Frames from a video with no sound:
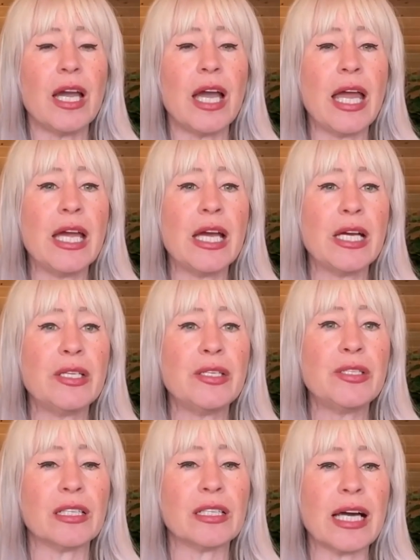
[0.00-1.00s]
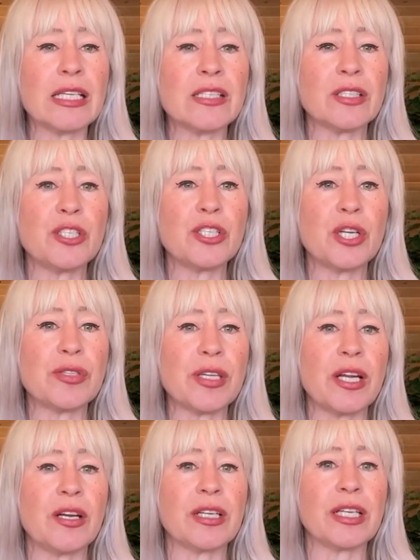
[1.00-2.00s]
And lastly, shows
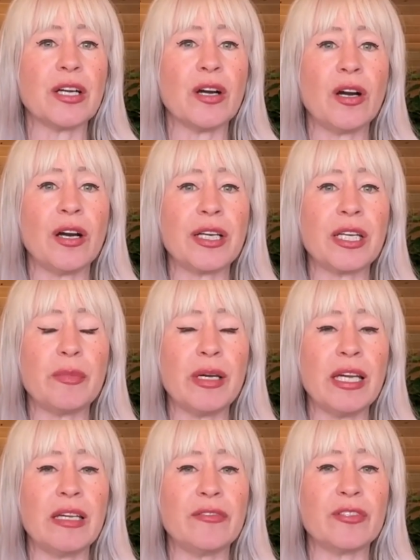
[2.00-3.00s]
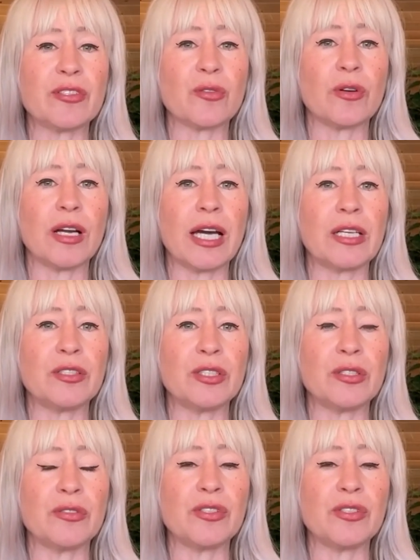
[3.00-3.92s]
arrogant, haughty behaviors or attitudes.